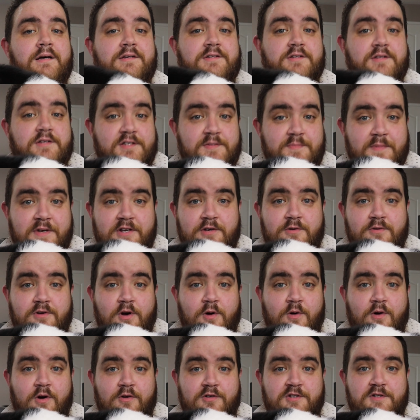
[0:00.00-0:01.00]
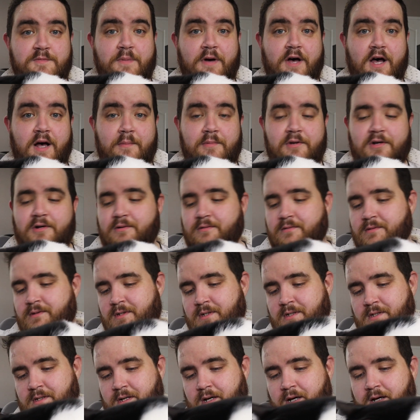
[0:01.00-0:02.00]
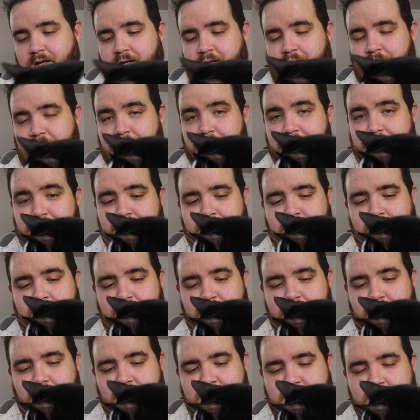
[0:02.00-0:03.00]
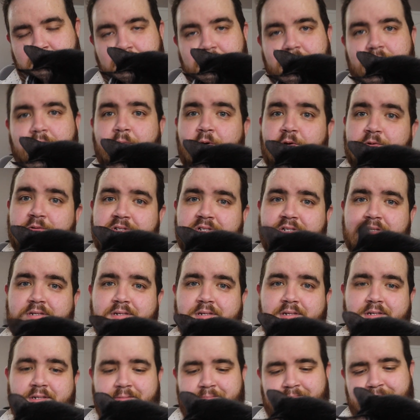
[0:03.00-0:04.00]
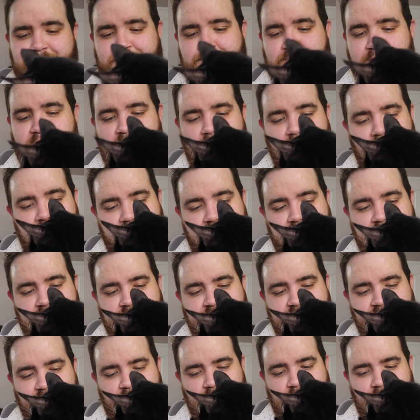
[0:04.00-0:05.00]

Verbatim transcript: So, this is my new co host, Pablo. Um, he's not the most talkative